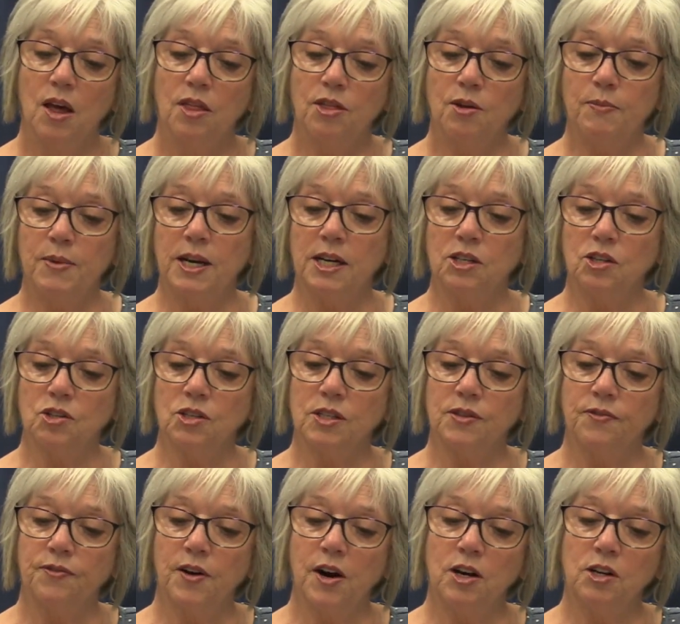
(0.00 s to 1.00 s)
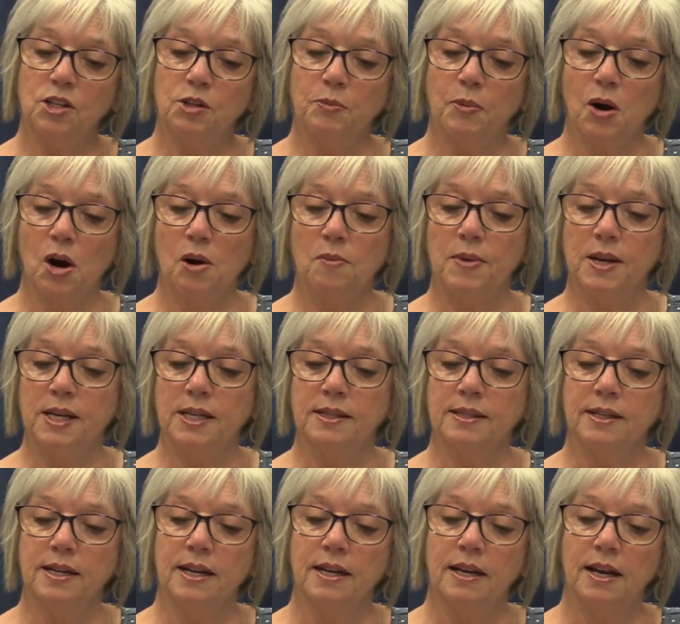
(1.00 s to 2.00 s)
The Minnedosa Fire Department
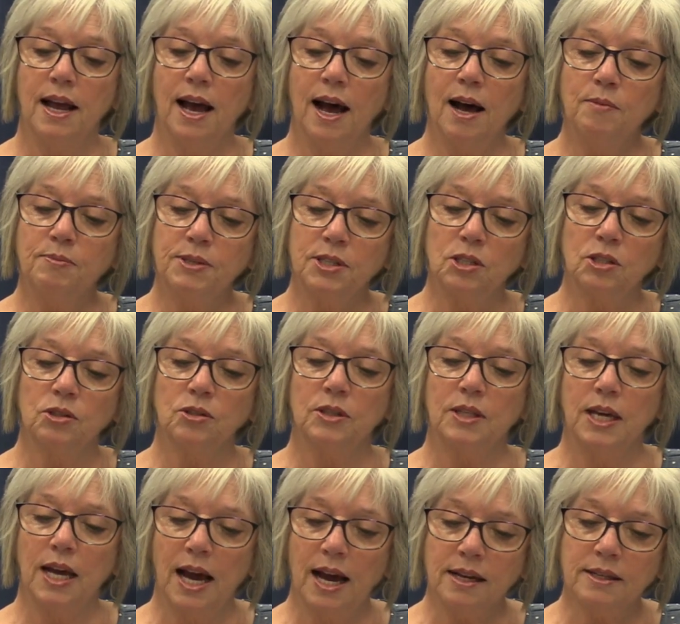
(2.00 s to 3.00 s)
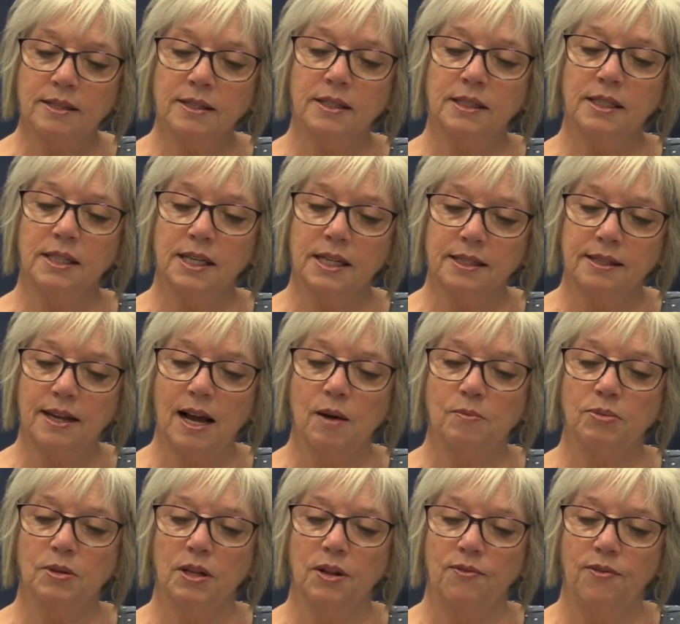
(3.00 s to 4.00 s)
is an absolutely excellent
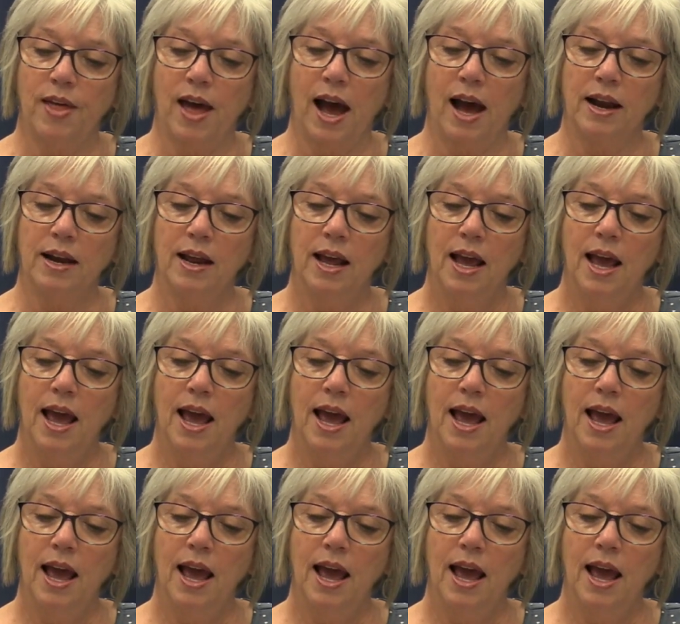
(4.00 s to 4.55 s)
example of that,